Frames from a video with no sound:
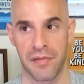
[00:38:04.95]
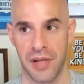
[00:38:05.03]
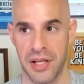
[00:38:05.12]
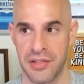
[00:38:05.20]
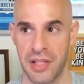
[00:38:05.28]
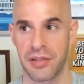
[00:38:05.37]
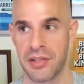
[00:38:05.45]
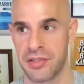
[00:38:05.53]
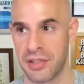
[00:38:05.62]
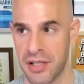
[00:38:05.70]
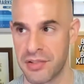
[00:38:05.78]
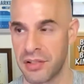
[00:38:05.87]
And I said,
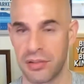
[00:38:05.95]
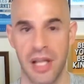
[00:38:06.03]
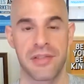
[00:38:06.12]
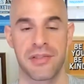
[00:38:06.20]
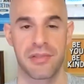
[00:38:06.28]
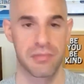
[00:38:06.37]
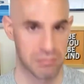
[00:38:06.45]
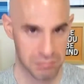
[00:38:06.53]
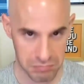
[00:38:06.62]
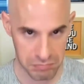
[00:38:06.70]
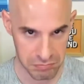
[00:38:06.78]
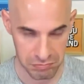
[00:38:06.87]
"Listen," I said, "let's
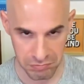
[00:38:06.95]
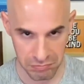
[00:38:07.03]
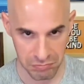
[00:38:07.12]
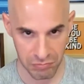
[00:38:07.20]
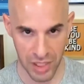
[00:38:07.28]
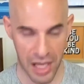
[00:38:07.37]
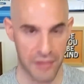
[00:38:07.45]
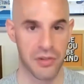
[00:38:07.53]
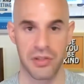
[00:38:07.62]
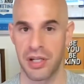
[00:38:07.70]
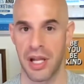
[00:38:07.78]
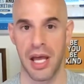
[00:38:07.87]
after
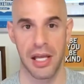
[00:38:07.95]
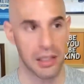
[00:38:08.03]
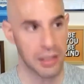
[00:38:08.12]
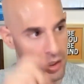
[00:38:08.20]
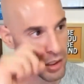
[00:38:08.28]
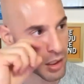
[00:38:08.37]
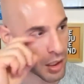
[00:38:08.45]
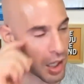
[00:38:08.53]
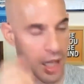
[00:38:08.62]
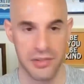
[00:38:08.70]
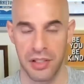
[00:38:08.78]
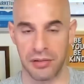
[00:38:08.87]
today."
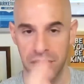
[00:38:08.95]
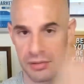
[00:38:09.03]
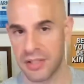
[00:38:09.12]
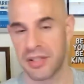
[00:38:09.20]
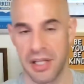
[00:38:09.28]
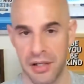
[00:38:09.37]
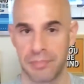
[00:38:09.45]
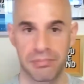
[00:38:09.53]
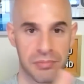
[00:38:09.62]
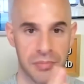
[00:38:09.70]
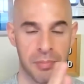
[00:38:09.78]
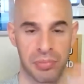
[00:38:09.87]
I said, "Let's get a
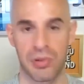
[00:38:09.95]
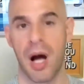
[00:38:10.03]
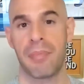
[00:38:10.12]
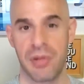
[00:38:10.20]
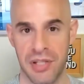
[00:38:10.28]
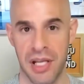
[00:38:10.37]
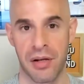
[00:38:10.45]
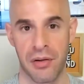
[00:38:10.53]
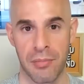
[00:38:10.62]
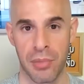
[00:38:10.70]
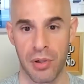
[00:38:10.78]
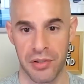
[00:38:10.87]
proper date on
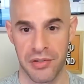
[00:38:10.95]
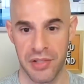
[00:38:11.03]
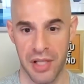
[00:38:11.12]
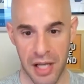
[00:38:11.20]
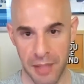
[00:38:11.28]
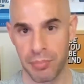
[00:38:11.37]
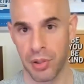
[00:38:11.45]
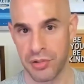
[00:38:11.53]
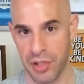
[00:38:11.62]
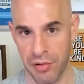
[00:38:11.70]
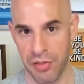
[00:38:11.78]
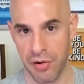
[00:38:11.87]
the books." And I booked
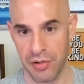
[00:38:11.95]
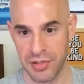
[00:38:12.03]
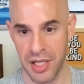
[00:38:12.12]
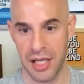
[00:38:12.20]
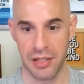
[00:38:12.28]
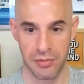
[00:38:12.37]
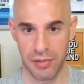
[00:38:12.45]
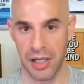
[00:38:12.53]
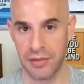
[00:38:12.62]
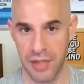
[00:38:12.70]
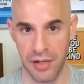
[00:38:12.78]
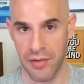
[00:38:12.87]
our third date
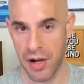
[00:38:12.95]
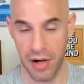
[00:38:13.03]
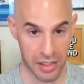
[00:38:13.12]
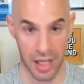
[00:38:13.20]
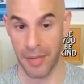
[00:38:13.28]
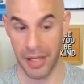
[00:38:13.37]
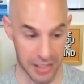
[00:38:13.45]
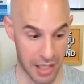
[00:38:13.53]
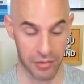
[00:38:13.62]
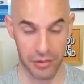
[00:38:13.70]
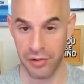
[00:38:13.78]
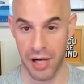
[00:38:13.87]
right then and there. I got my
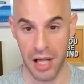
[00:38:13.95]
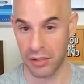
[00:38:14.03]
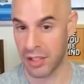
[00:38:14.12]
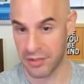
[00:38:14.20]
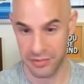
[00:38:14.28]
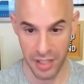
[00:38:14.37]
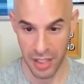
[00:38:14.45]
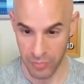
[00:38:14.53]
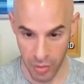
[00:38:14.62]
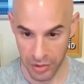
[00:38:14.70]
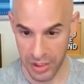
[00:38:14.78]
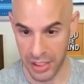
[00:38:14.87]
calendar out. I
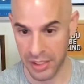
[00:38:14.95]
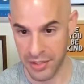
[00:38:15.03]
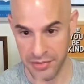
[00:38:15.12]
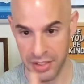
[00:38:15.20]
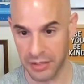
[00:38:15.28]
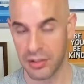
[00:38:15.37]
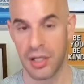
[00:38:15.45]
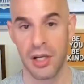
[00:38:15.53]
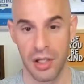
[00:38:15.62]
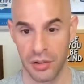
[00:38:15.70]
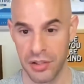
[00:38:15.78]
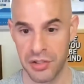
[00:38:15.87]
wrote it in. I said,
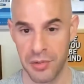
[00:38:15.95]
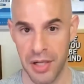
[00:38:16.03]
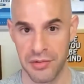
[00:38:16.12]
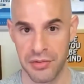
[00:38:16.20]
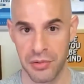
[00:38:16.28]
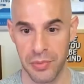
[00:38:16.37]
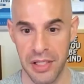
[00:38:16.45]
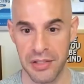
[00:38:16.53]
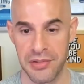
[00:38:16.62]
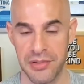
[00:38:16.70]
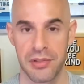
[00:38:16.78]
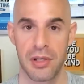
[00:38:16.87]
"Let's go out in 2
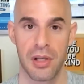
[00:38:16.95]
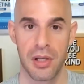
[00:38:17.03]
weeks."